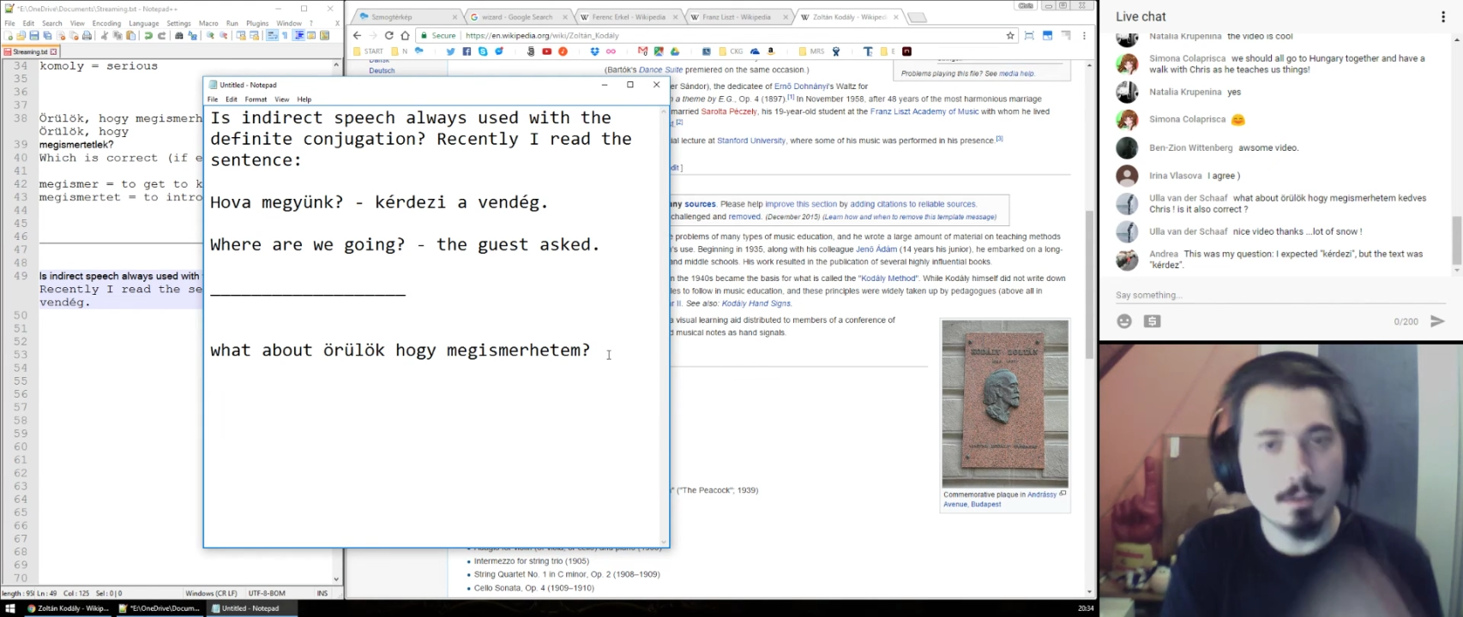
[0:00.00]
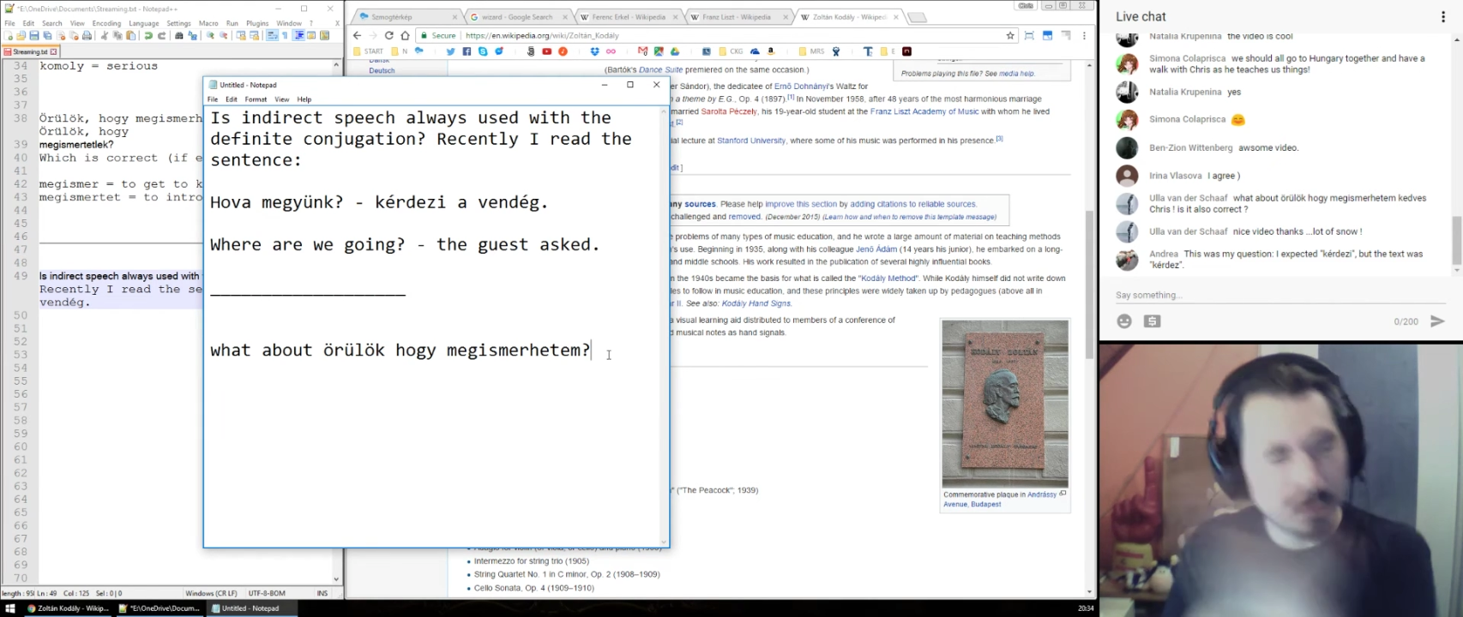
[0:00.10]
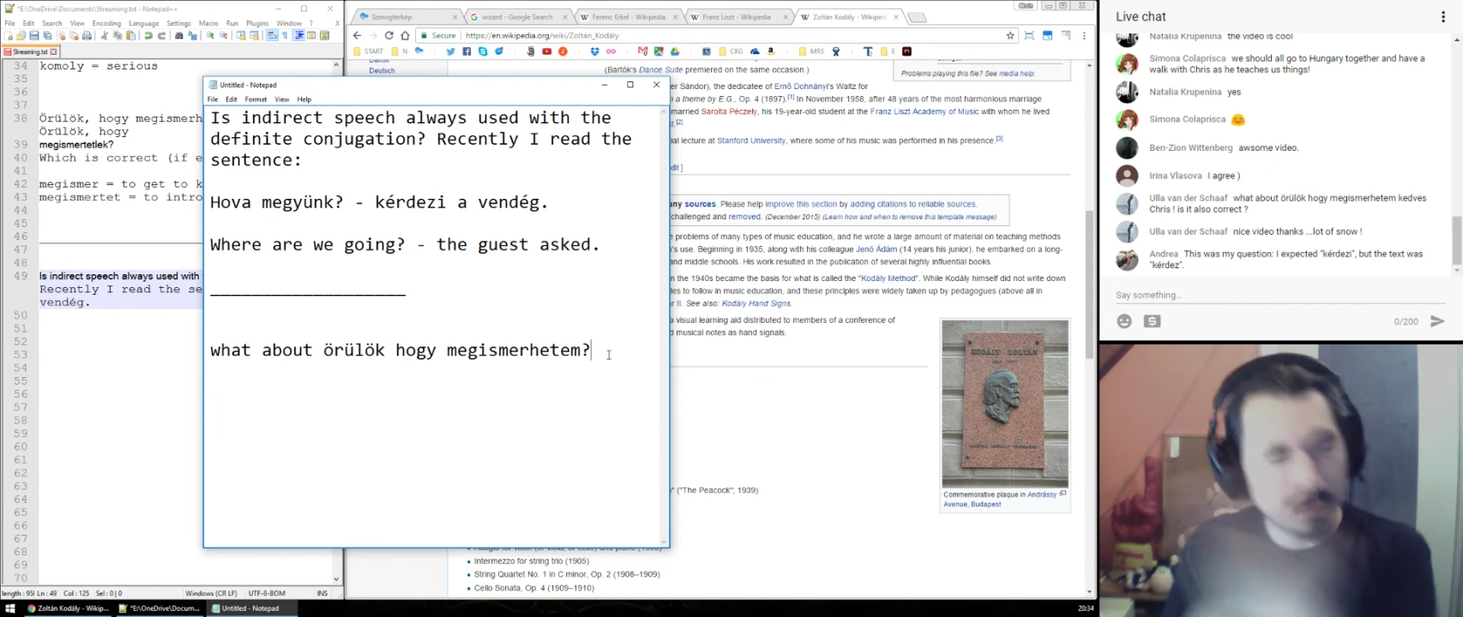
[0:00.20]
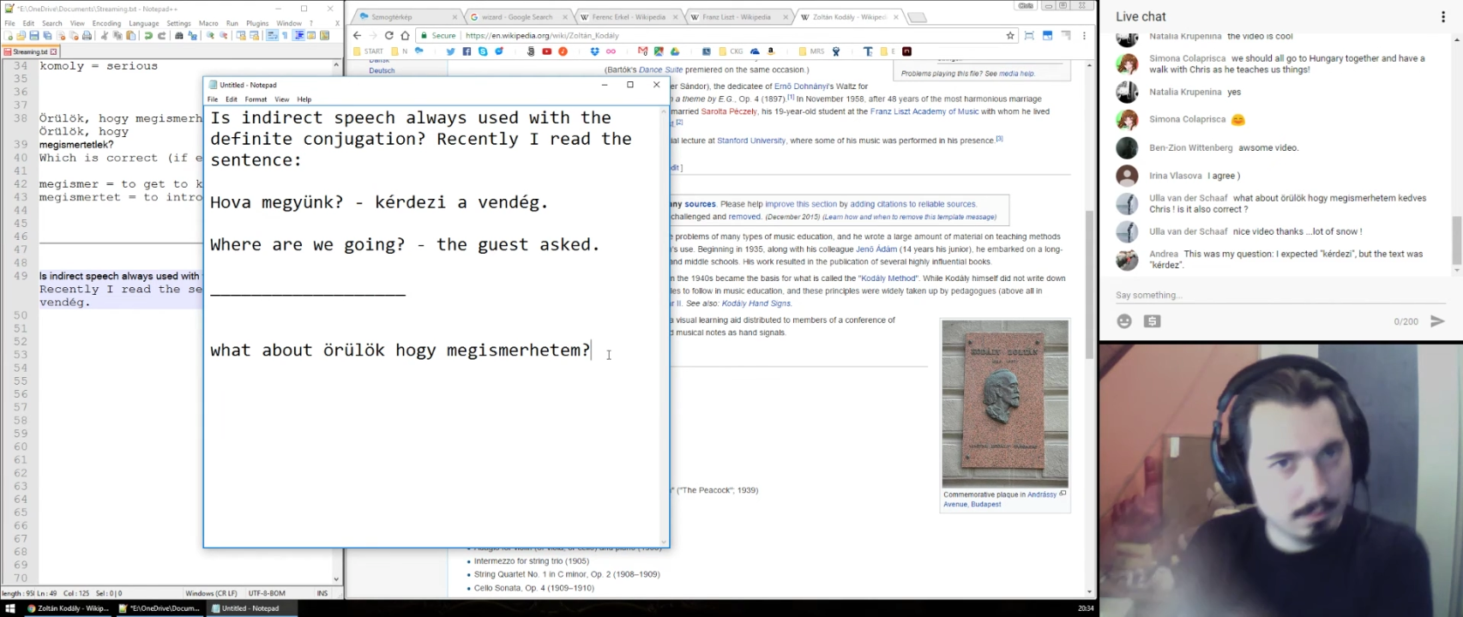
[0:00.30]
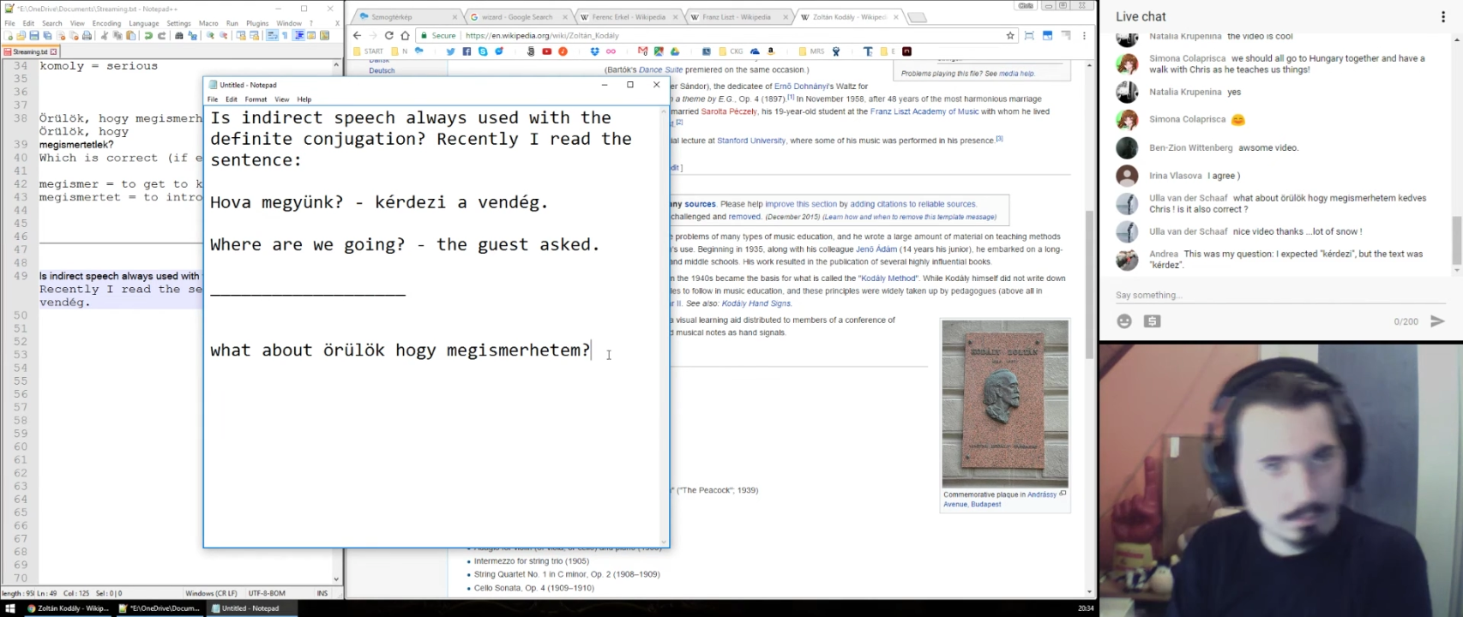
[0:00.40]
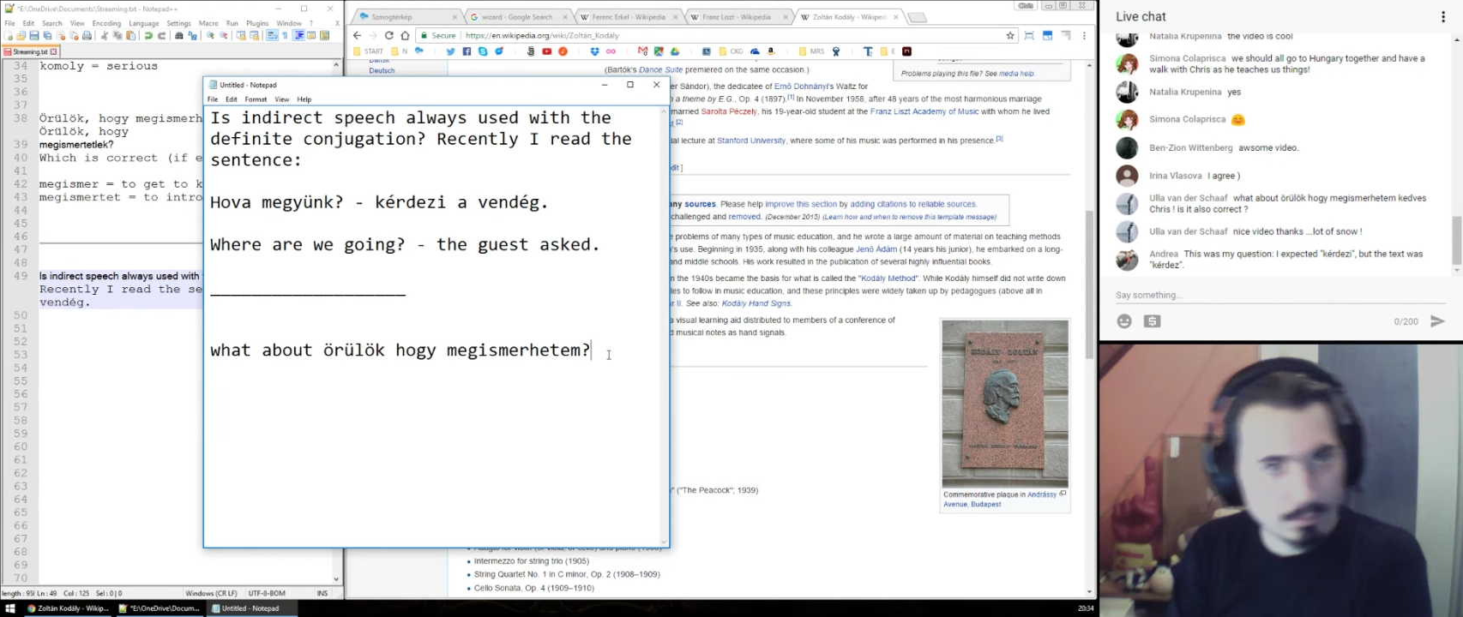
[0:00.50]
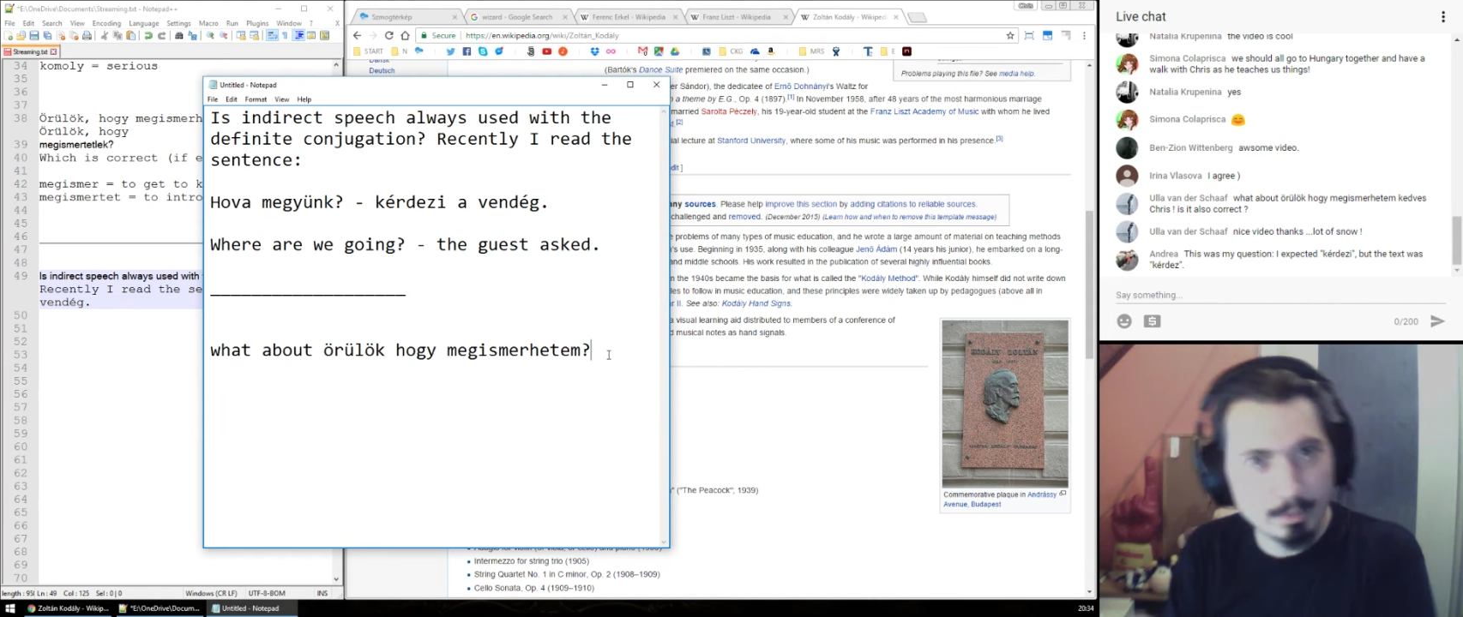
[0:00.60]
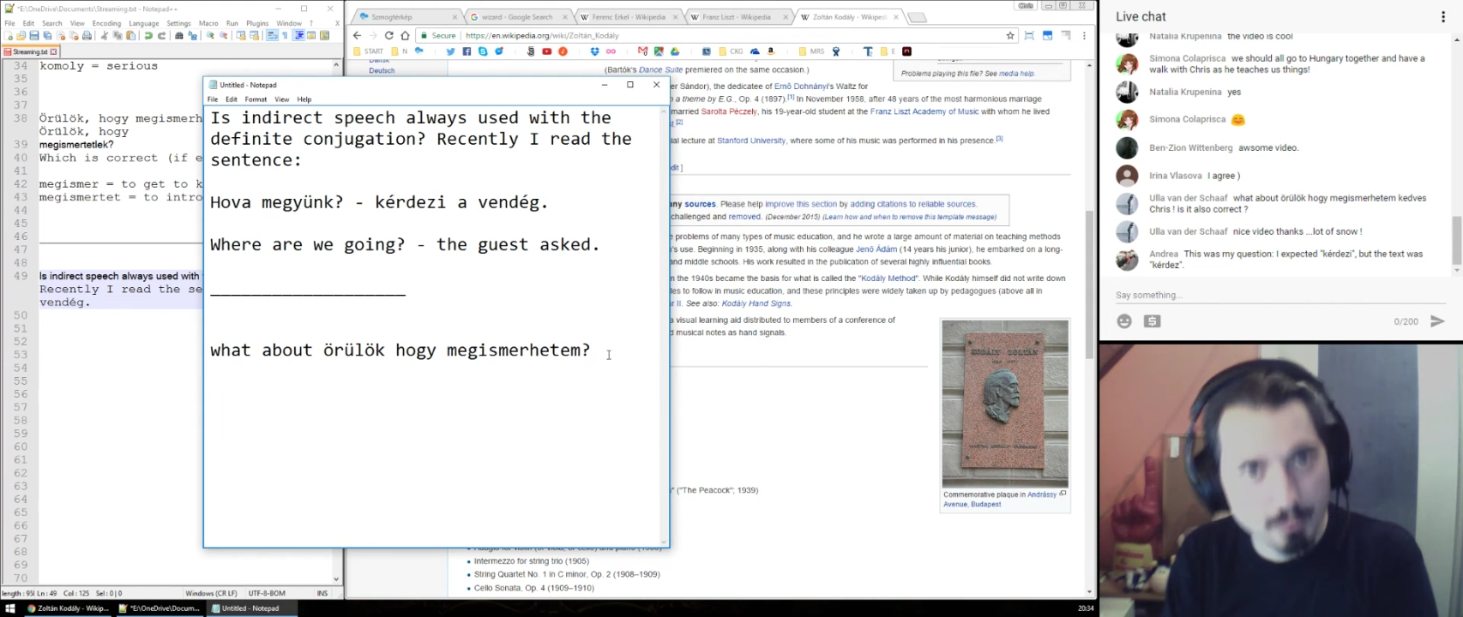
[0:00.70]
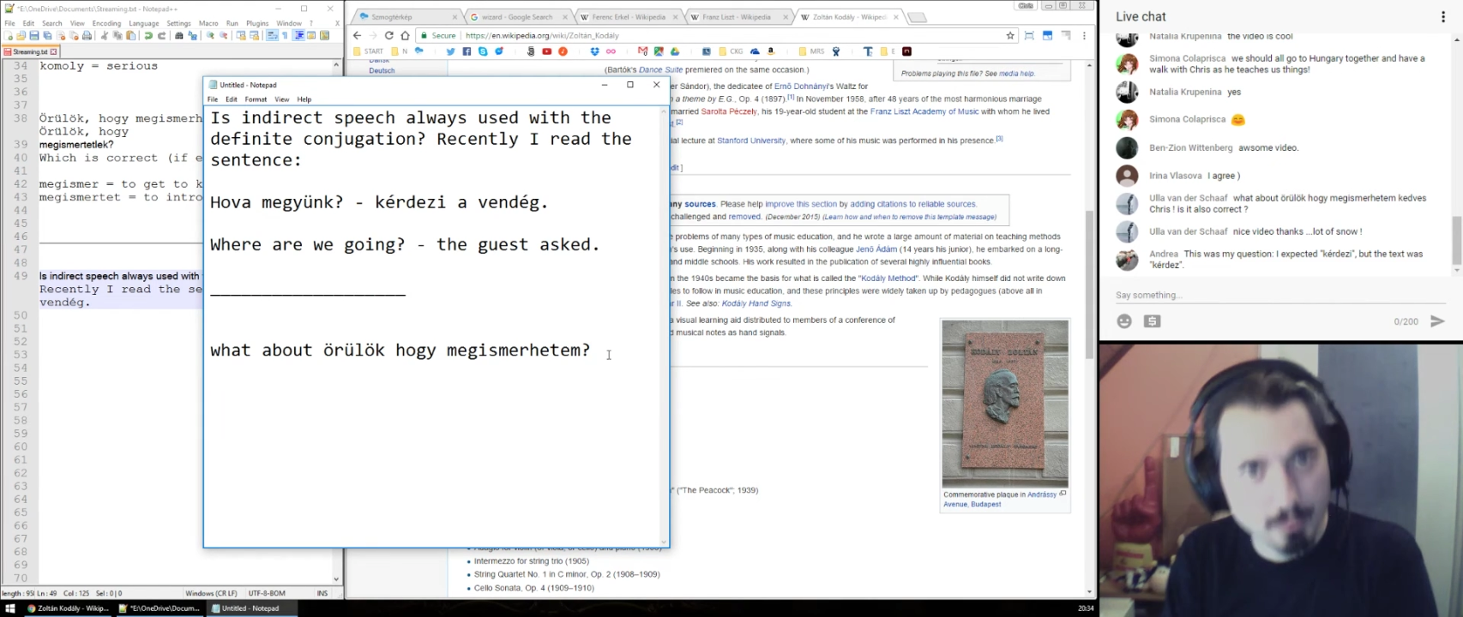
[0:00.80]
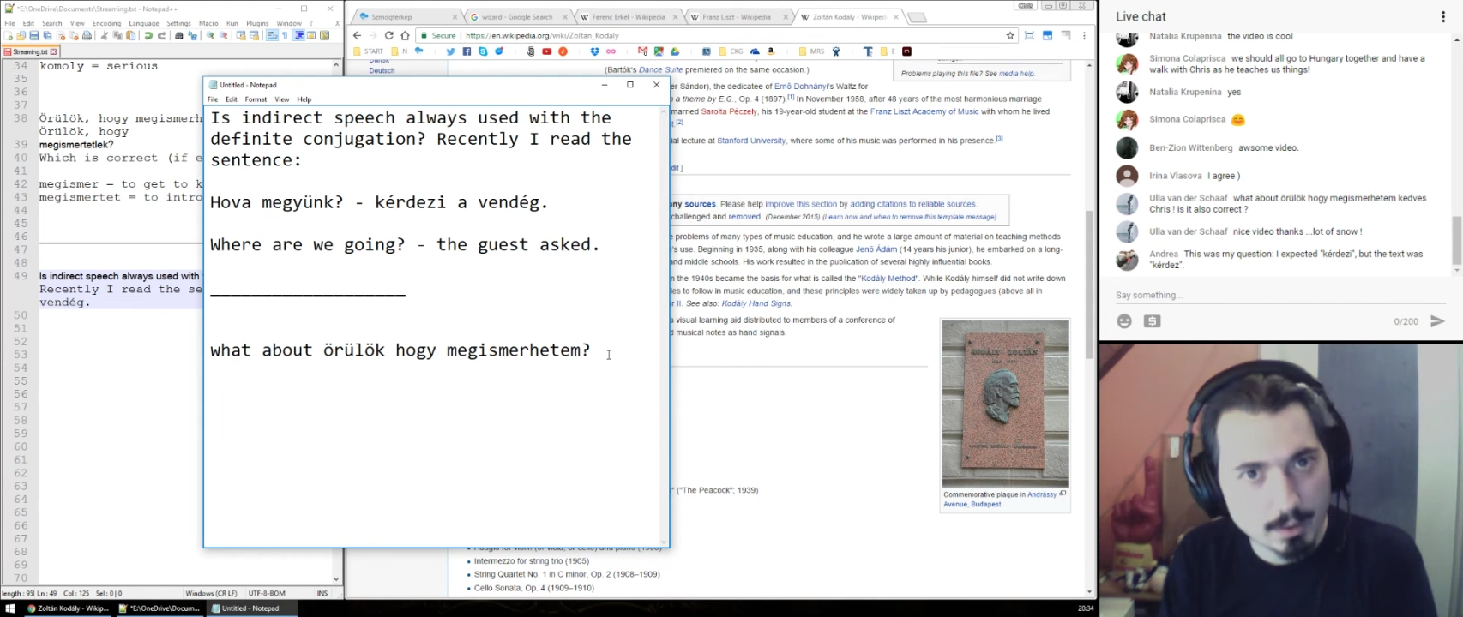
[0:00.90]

or plural.